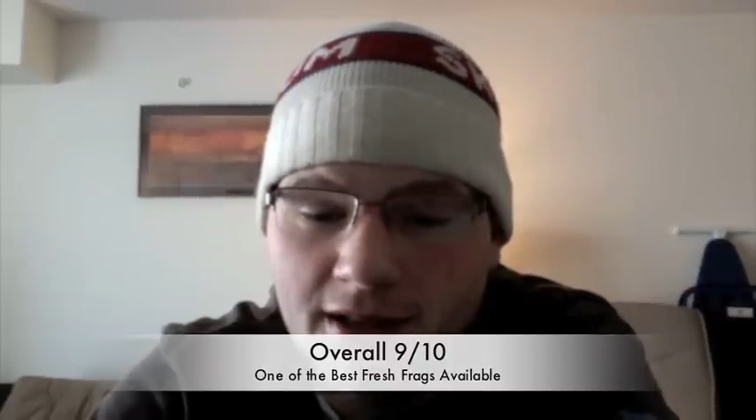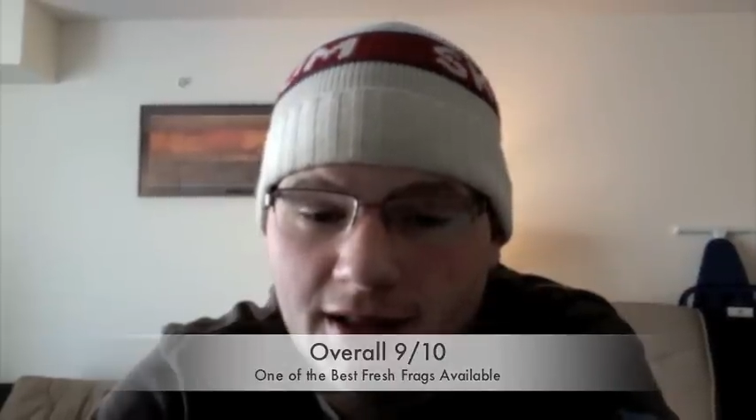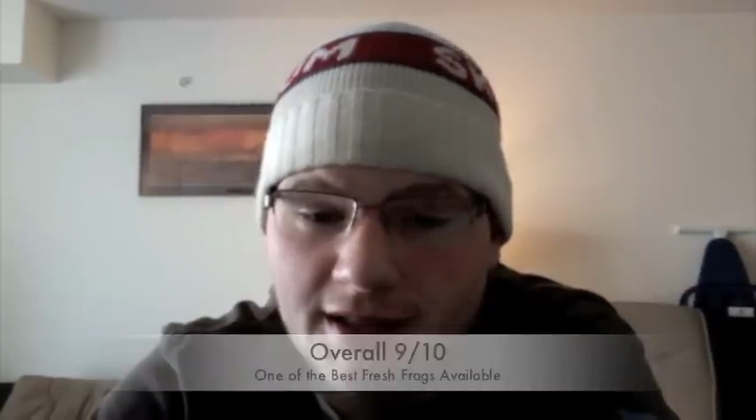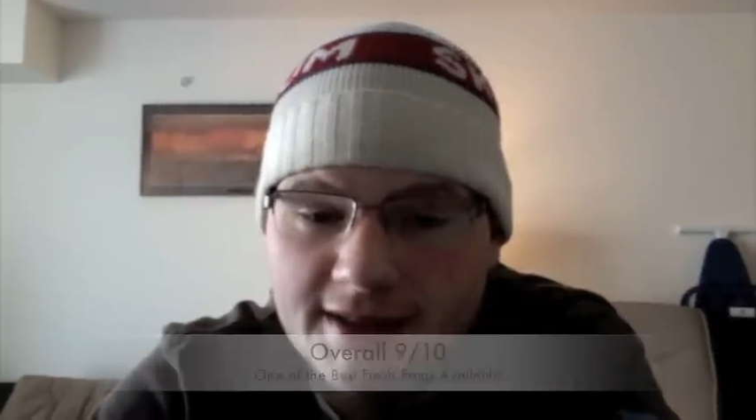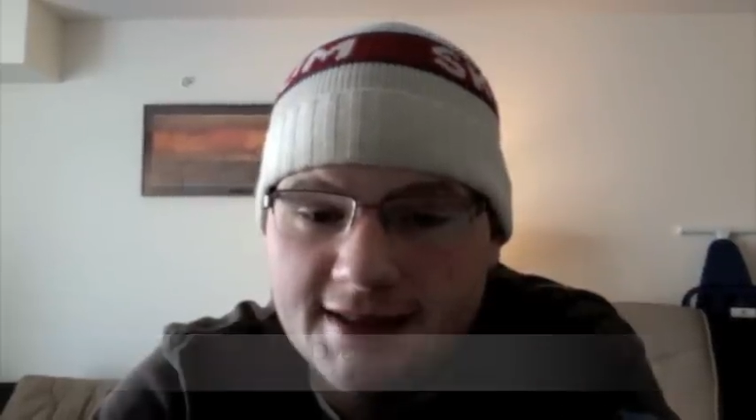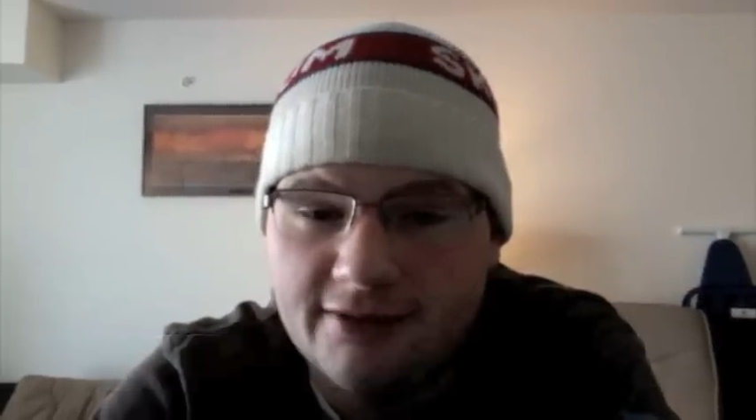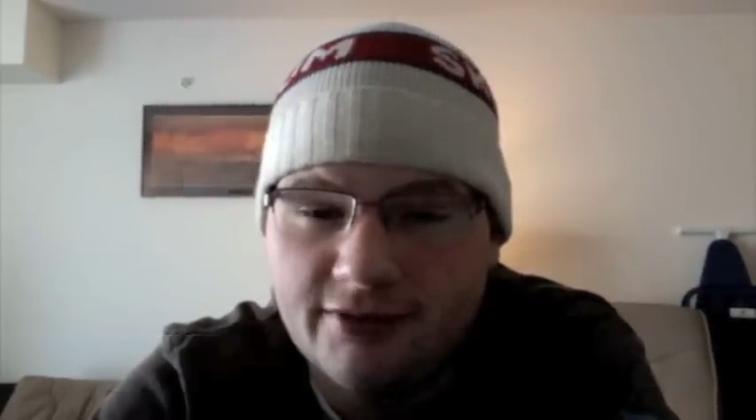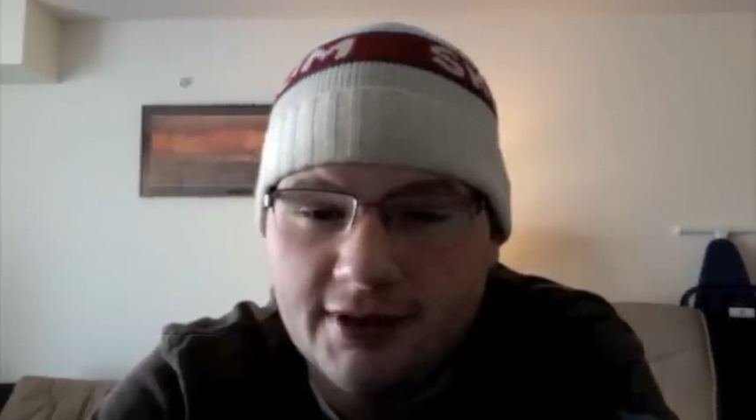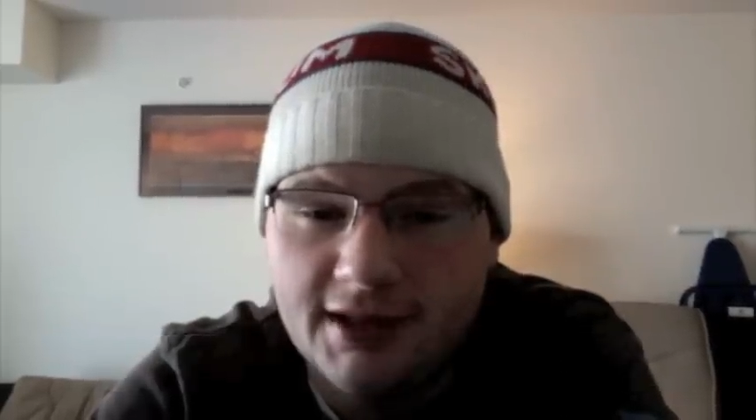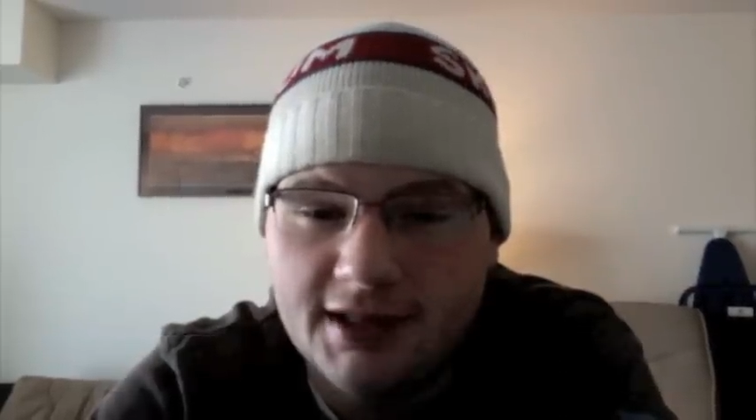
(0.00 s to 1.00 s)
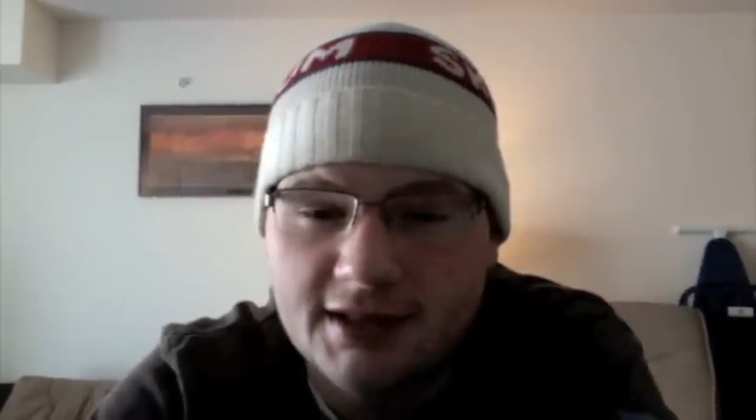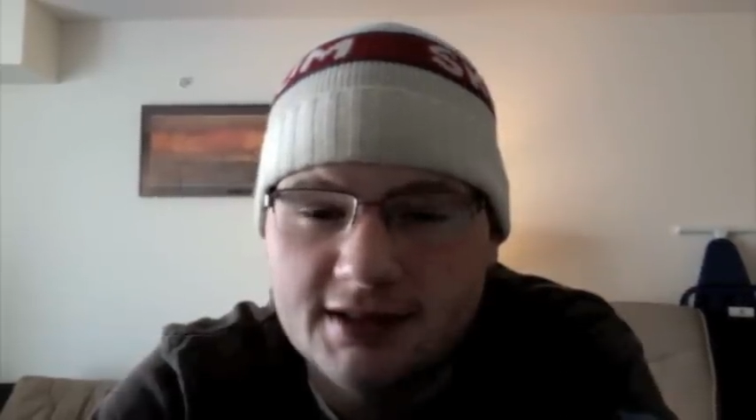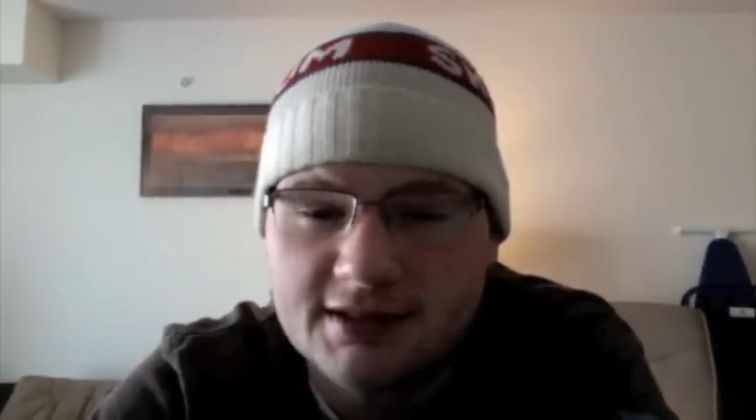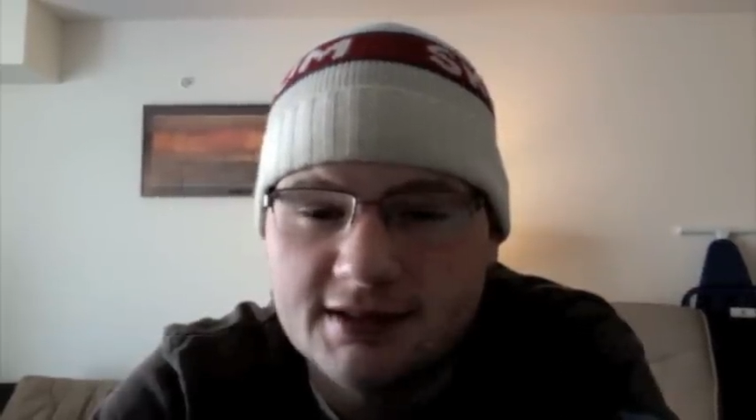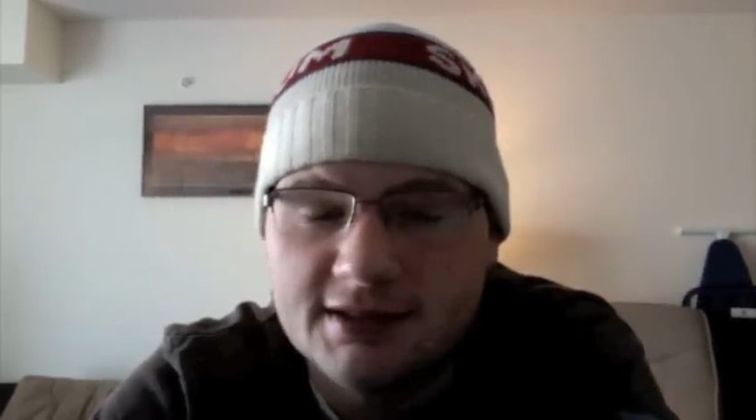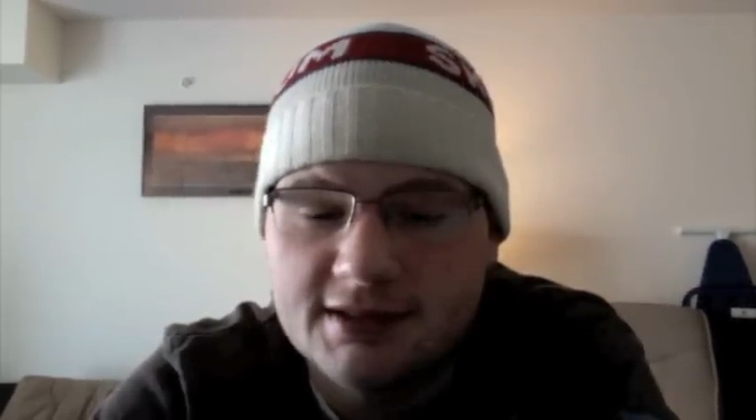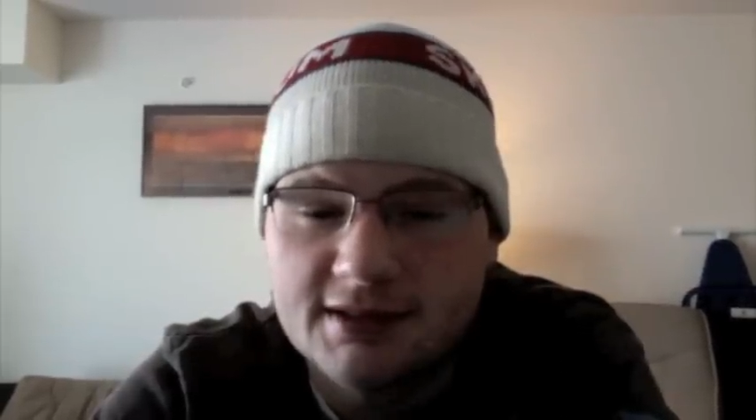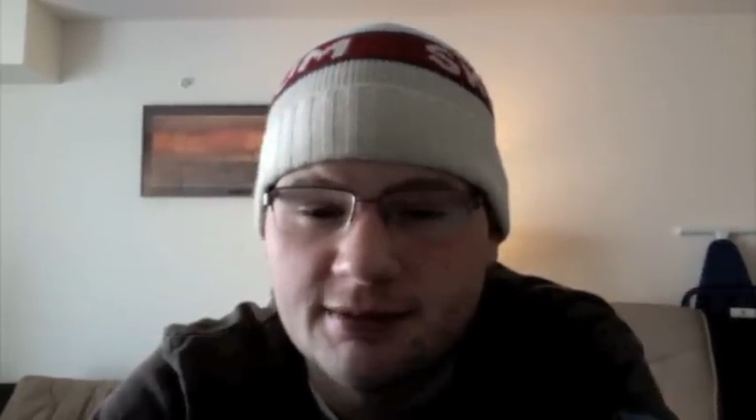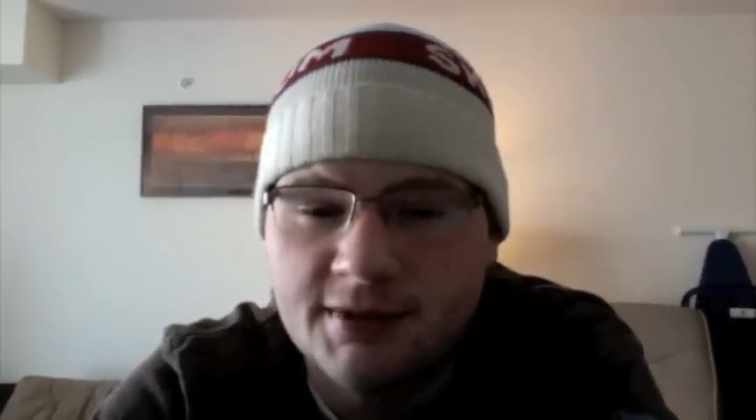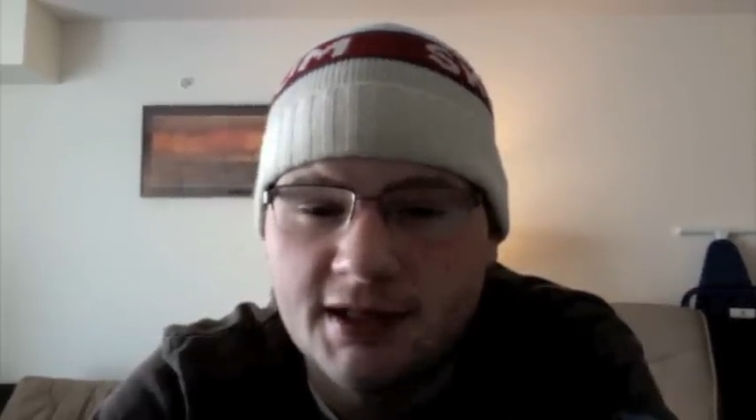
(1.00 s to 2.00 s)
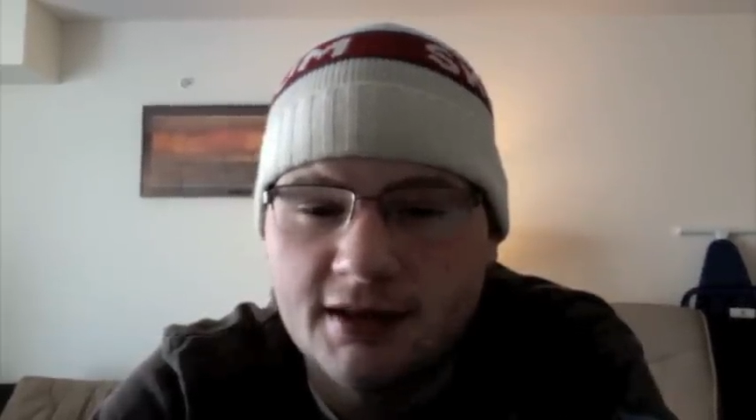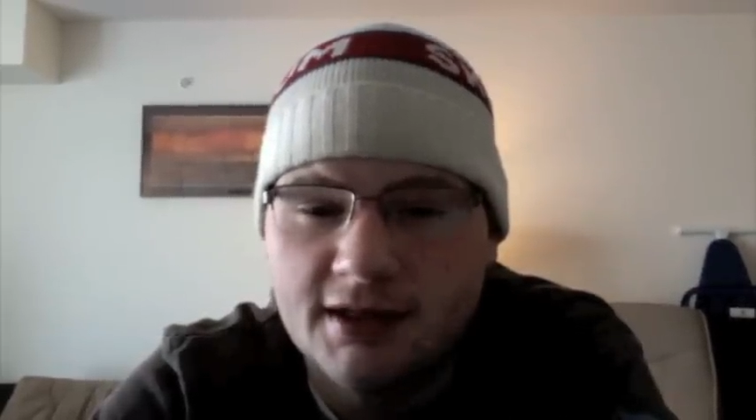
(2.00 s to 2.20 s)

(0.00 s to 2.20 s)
I definitely think this is something